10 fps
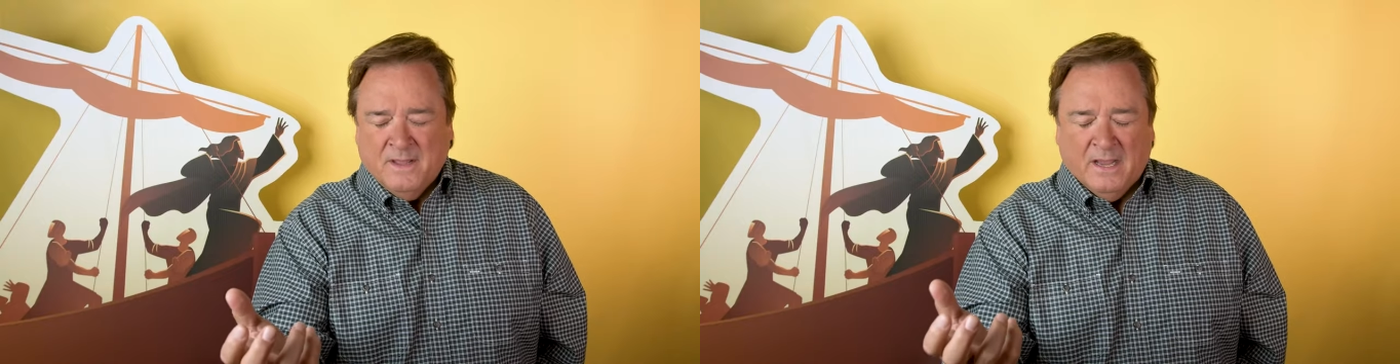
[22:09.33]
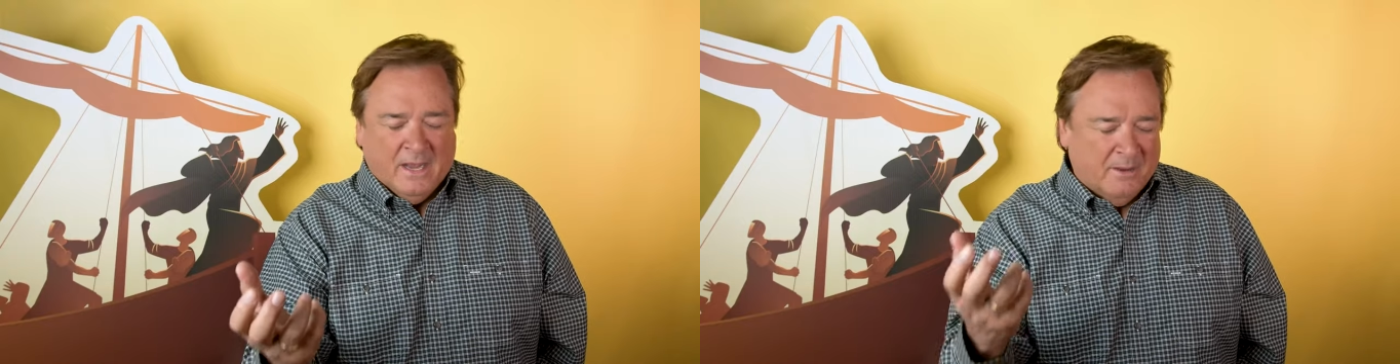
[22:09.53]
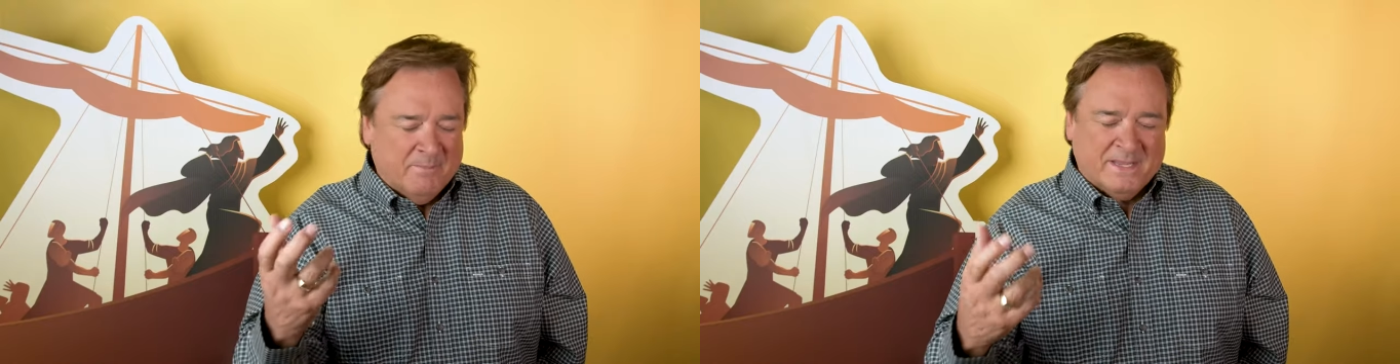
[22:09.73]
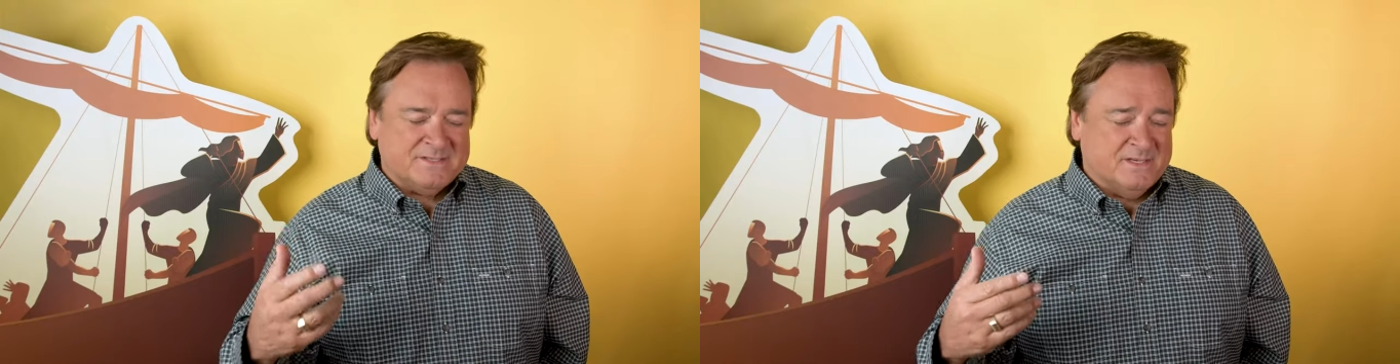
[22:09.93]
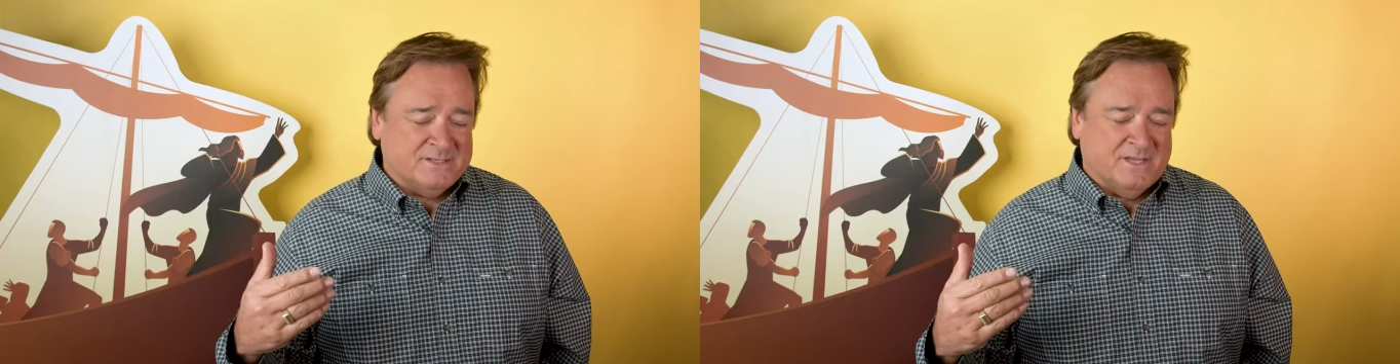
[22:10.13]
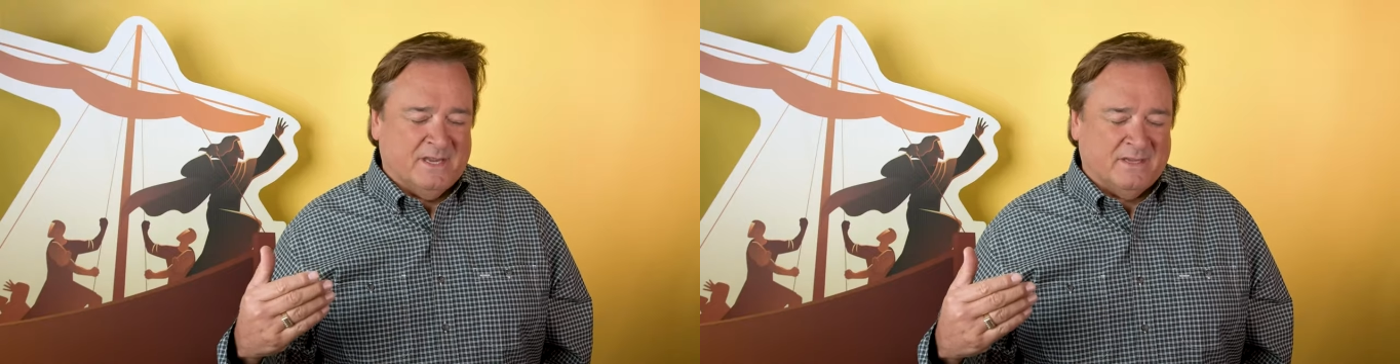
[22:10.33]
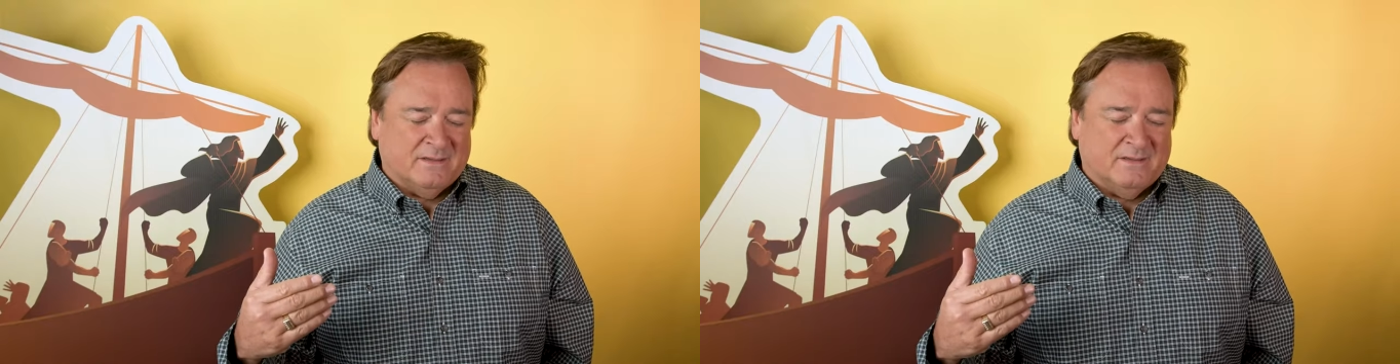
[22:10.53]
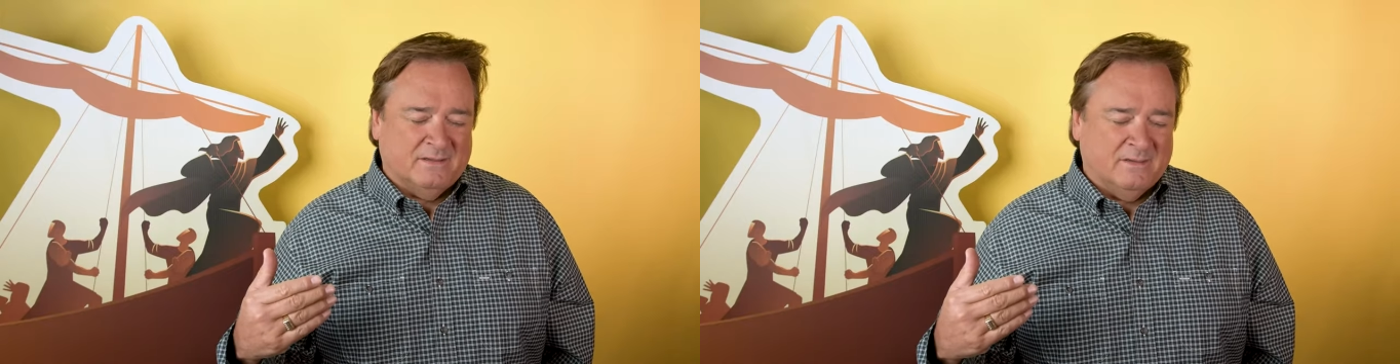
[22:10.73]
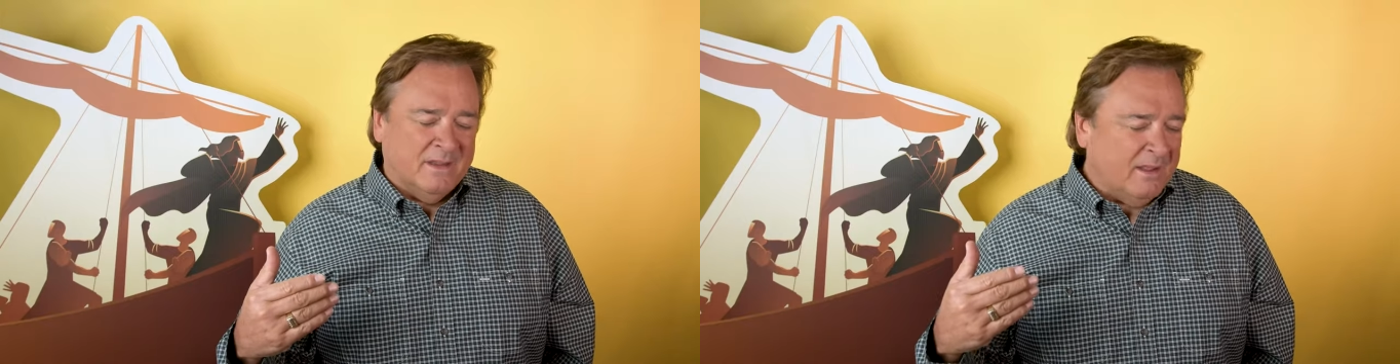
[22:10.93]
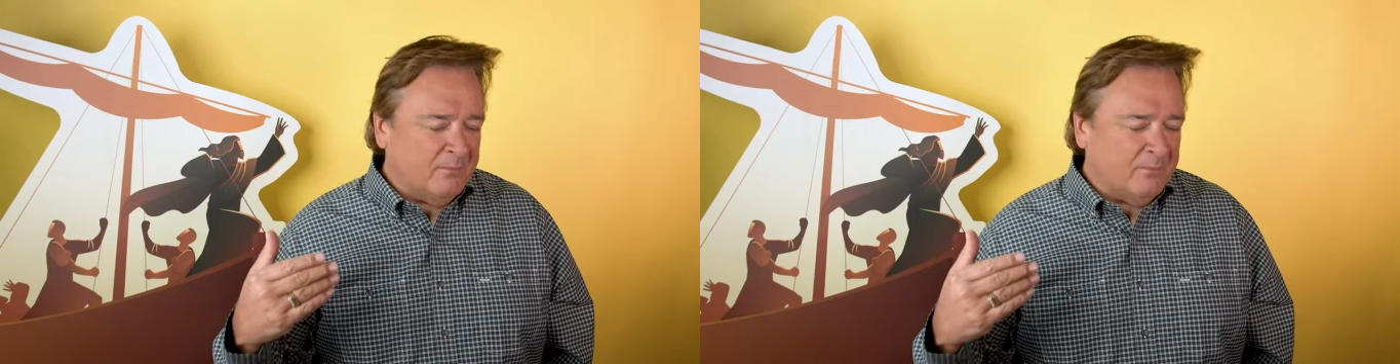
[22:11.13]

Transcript: A message that, yeah,